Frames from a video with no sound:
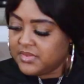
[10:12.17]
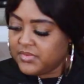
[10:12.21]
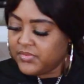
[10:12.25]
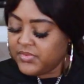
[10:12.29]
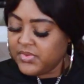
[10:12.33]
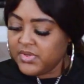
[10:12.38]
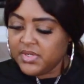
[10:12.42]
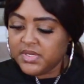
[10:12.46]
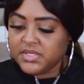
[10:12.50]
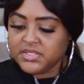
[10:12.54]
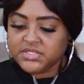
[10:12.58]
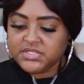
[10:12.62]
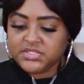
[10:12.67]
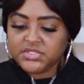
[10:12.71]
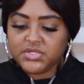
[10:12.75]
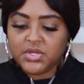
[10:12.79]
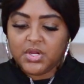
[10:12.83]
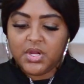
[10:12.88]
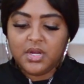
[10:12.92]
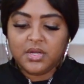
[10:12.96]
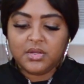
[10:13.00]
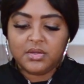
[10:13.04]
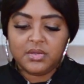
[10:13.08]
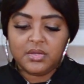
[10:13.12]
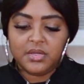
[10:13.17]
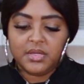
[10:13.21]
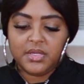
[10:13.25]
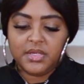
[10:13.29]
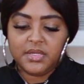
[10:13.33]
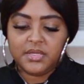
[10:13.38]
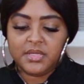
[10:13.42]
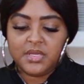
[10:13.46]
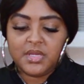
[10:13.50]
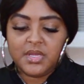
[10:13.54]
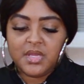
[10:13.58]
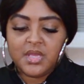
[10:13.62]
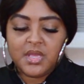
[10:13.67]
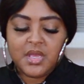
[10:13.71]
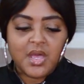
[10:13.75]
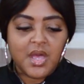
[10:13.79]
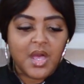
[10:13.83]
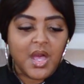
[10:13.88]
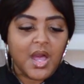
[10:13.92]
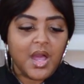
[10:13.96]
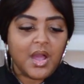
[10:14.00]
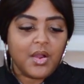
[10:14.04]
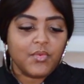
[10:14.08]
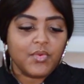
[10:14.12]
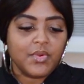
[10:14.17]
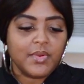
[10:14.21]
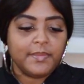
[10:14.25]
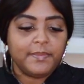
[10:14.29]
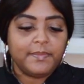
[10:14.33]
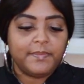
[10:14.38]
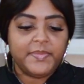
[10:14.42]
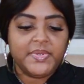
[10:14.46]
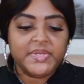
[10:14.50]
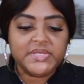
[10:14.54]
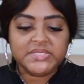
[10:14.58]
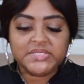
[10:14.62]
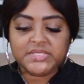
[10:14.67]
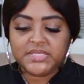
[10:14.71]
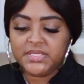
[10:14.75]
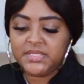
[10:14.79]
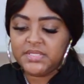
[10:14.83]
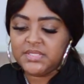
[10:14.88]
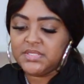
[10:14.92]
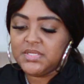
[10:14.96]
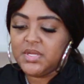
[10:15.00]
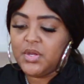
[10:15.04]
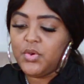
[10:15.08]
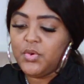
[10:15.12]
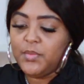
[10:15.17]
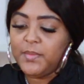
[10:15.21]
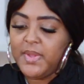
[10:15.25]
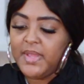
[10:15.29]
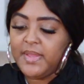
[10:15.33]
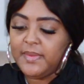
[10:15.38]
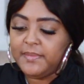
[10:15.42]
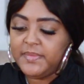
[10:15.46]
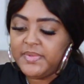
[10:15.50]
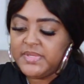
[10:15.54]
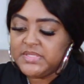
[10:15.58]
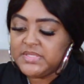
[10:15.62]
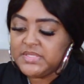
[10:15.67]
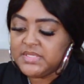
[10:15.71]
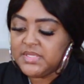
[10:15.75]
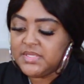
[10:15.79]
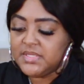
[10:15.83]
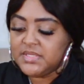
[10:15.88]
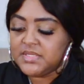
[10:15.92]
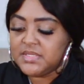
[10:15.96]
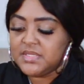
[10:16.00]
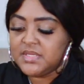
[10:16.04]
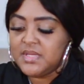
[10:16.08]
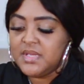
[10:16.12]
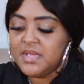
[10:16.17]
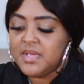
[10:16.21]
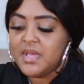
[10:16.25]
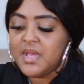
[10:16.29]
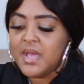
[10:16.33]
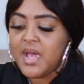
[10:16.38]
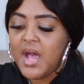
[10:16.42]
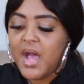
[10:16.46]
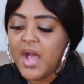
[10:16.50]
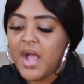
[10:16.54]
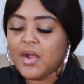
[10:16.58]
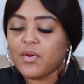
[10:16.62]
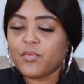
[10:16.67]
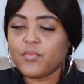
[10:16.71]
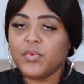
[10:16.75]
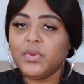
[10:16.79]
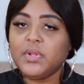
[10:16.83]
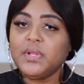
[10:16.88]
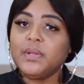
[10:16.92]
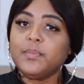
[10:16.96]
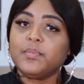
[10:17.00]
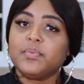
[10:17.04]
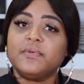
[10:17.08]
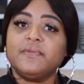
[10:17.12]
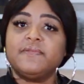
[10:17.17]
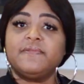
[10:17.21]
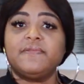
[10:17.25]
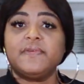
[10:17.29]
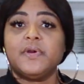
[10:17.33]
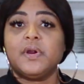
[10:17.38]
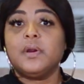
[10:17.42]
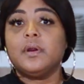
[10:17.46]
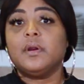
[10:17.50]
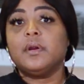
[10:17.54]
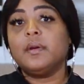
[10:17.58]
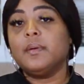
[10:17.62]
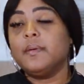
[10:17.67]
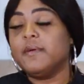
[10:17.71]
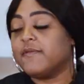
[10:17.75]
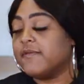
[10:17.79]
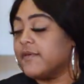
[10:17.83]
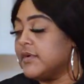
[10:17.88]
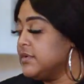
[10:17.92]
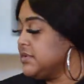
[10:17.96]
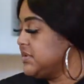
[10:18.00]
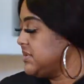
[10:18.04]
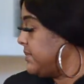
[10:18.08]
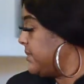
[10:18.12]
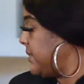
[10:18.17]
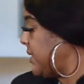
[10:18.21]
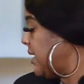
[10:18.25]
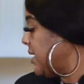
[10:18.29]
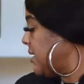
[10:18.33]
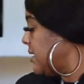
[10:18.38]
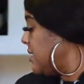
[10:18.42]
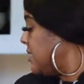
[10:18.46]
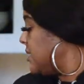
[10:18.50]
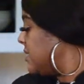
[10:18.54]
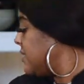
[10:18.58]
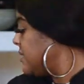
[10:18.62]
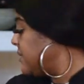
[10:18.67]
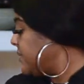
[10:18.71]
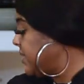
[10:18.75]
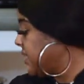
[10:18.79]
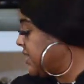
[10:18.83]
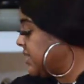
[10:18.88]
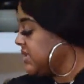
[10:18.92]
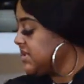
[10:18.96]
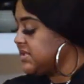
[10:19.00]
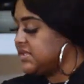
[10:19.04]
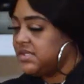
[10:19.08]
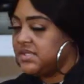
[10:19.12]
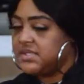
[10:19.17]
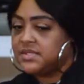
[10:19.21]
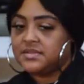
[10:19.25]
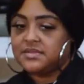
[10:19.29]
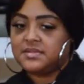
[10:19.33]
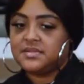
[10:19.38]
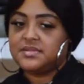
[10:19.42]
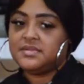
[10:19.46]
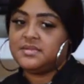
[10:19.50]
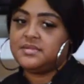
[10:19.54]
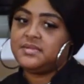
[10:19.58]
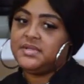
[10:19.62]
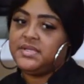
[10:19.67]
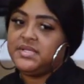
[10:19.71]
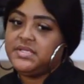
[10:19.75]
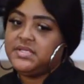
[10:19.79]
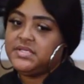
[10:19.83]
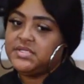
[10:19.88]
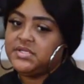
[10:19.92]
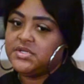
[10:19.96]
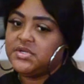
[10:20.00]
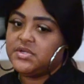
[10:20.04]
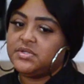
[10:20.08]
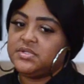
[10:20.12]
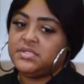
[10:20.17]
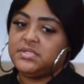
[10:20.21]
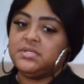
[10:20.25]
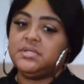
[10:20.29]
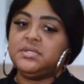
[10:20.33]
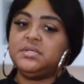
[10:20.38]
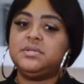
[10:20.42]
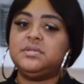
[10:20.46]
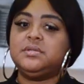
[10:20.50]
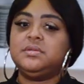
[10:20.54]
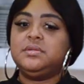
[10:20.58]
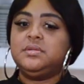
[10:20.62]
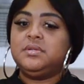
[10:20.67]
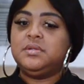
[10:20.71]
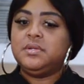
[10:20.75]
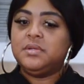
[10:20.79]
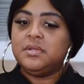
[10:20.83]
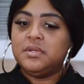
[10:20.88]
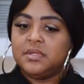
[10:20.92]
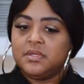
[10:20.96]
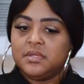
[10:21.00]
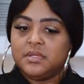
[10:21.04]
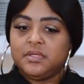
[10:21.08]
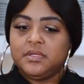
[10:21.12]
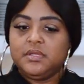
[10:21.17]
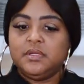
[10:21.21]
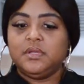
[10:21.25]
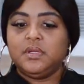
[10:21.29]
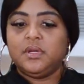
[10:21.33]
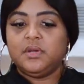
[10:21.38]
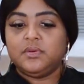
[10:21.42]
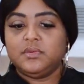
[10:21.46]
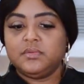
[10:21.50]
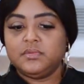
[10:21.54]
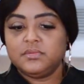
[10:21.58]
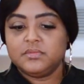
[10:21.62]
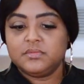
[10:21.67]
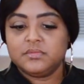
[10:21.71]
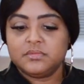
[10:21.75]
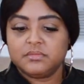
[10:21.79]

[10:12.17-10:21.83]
we're gonna start on our biscuits, homemade biscuits. I really prefer frozen butter because it's easier to, you know,